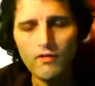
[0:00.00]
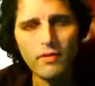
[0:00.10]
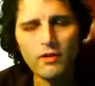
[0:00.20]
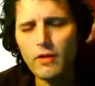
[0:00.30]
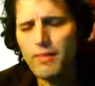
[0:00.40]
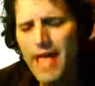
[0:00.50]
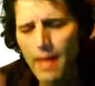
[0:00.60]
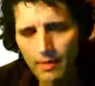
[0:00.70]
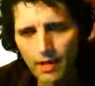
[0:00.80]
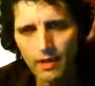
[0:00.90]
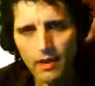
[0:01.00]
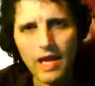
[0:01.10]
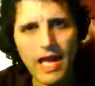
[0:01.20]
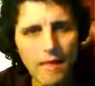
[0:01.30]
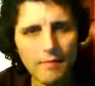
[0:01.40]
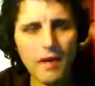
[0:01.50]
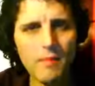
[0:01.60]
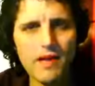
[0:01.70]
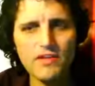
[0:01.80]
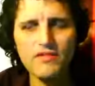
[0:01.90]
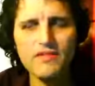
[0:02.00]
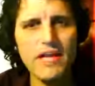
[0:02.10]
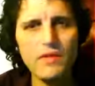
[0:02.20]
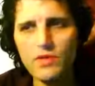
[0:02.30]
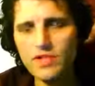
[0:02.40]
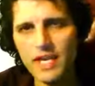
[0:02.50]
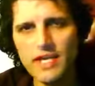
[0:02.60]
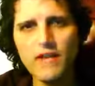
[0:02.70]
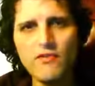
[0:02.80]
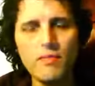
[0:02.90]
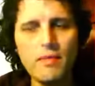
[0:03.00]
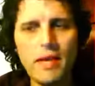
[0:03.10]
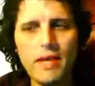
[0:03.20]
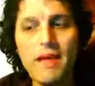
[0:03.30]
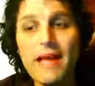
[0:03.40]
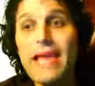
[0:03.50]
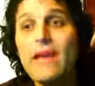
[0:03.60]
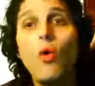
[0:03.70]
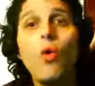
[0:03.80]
we've built up epic amounts of debt which can never be paid back.